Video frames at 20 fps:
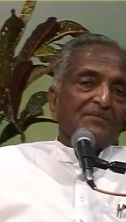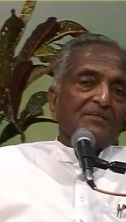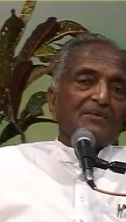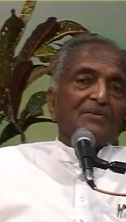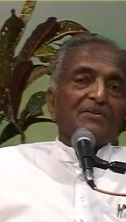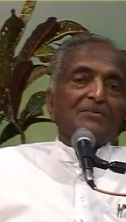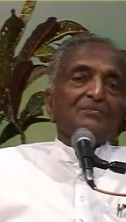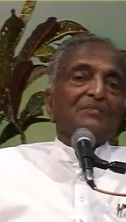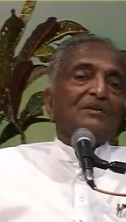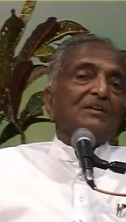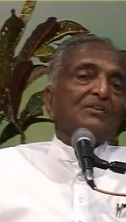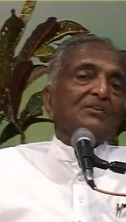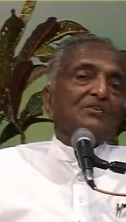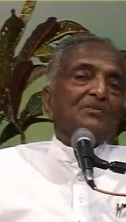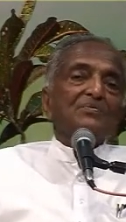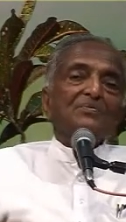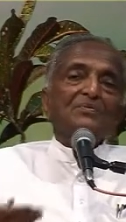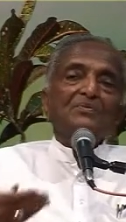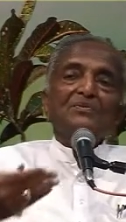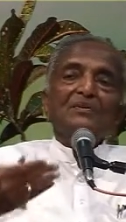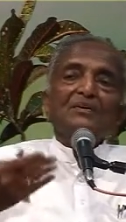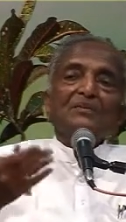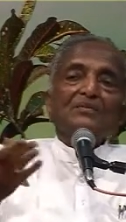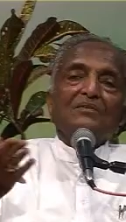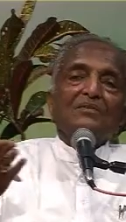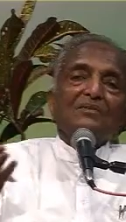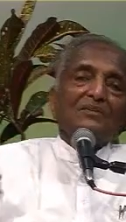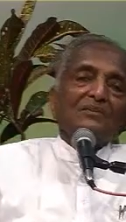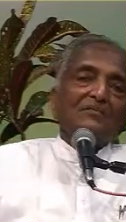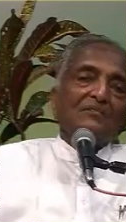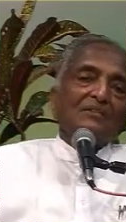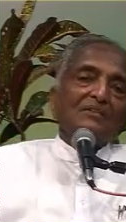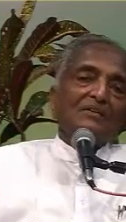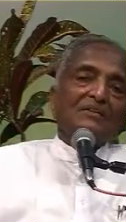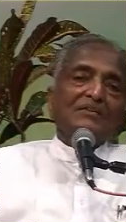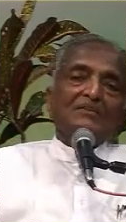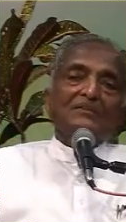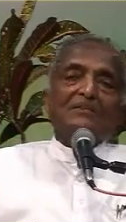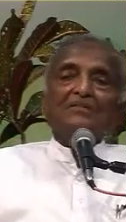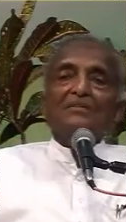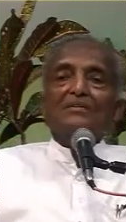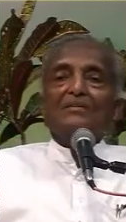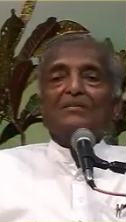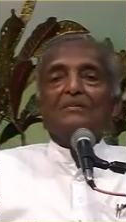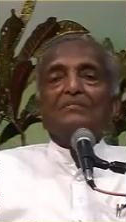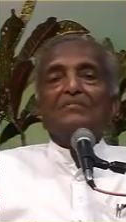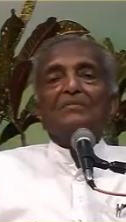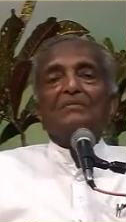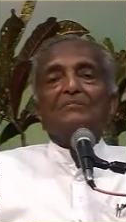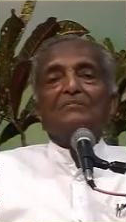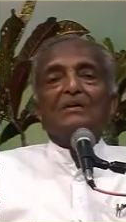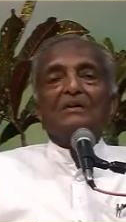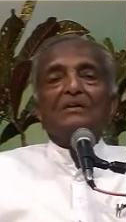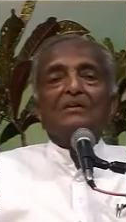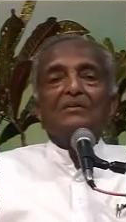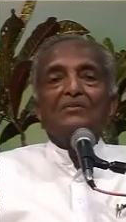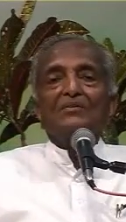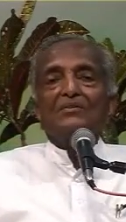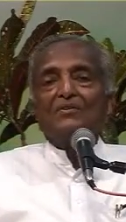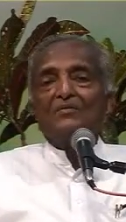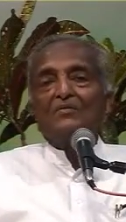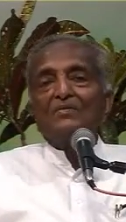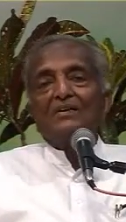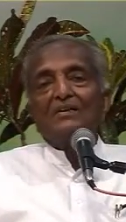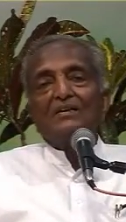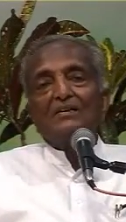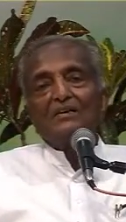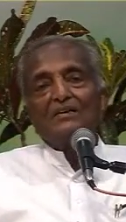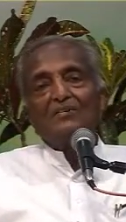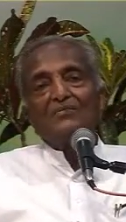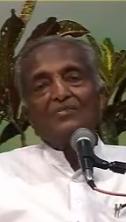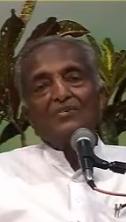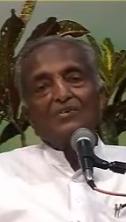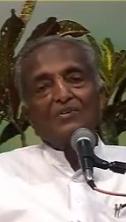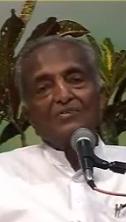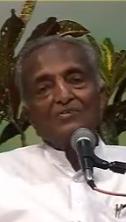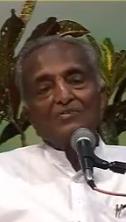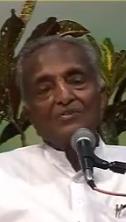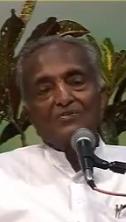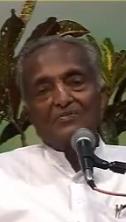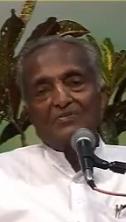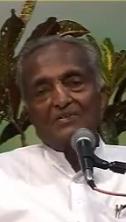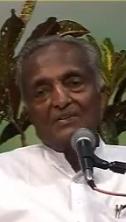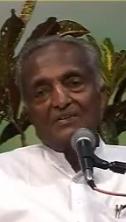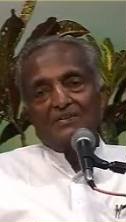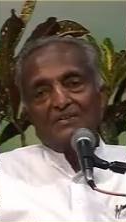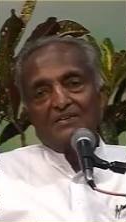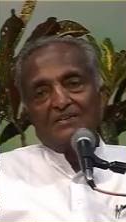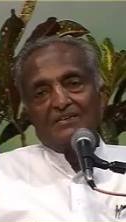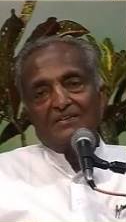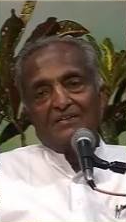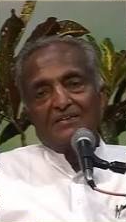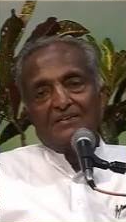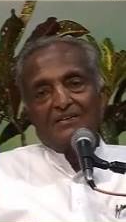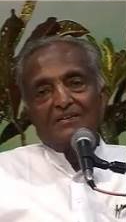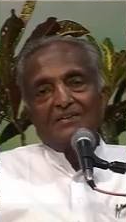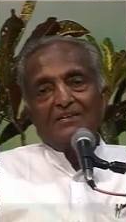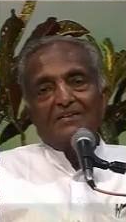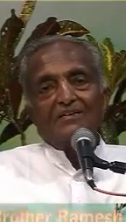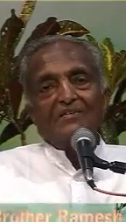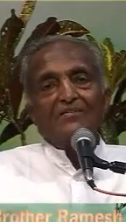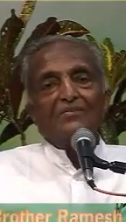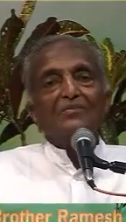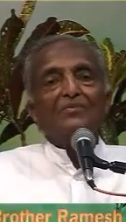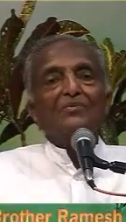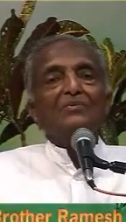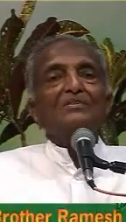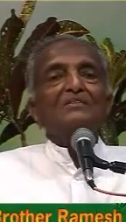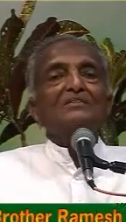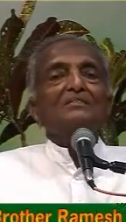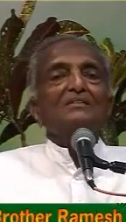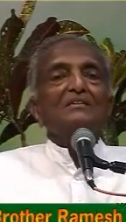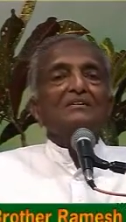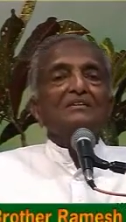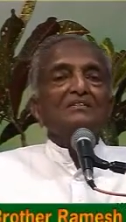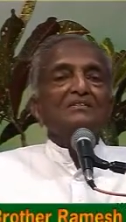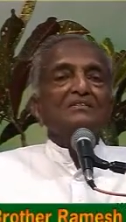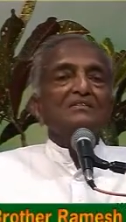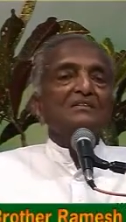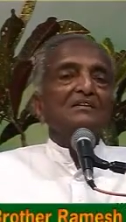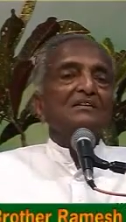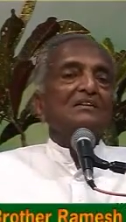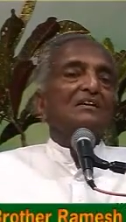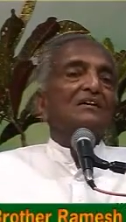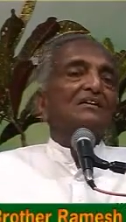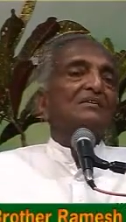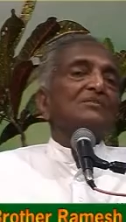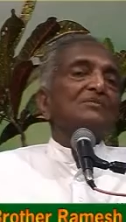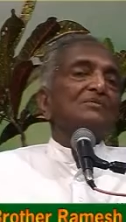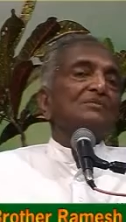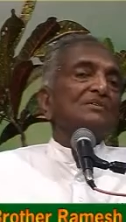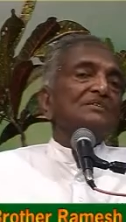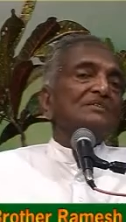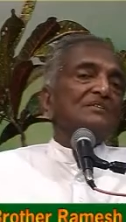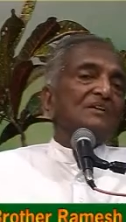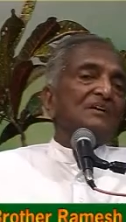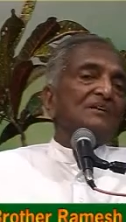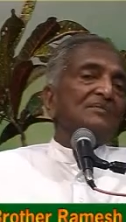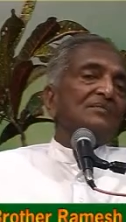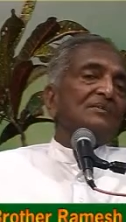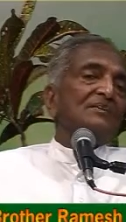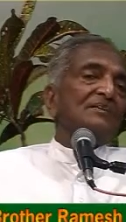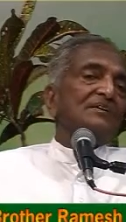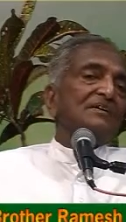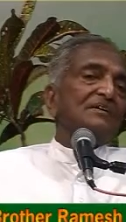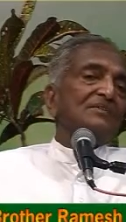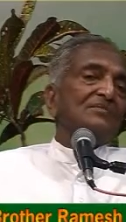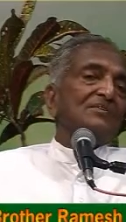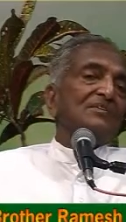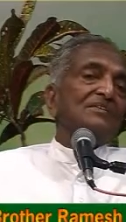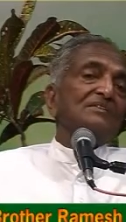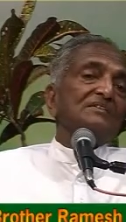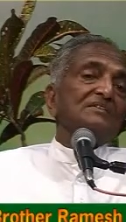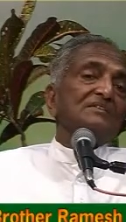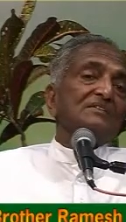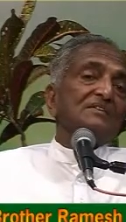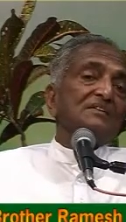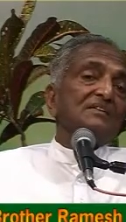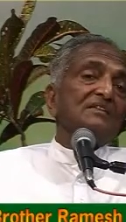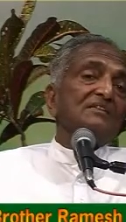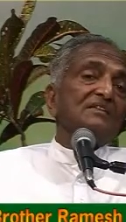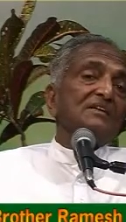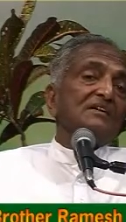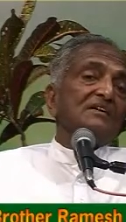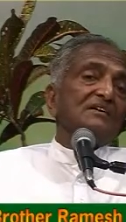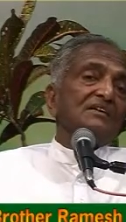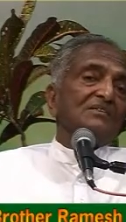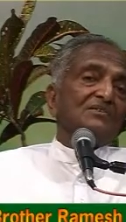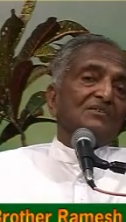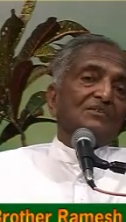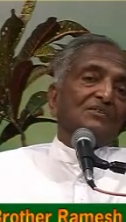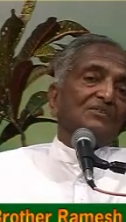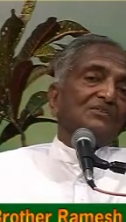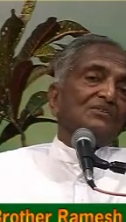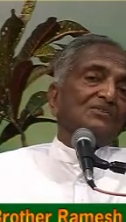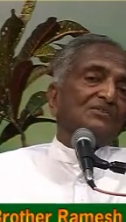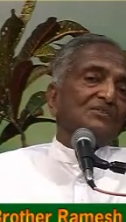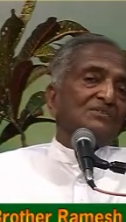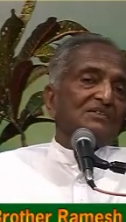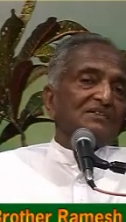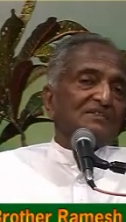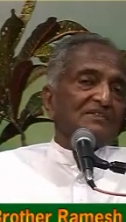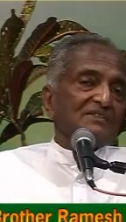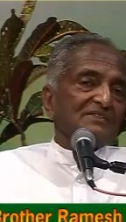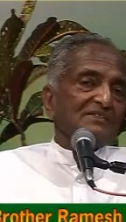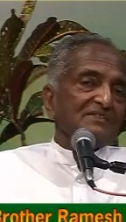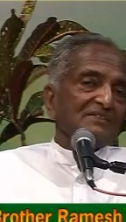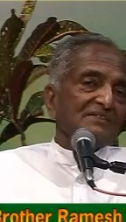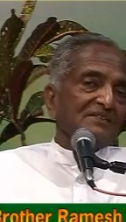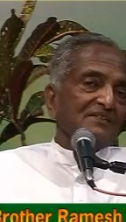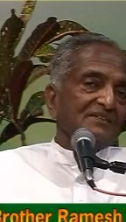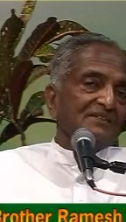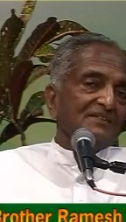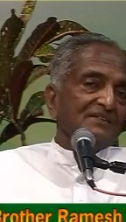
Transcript: because many of you are not having background of Indian philosophy, who is Krishna and who is Rama and what is Gita and all those things.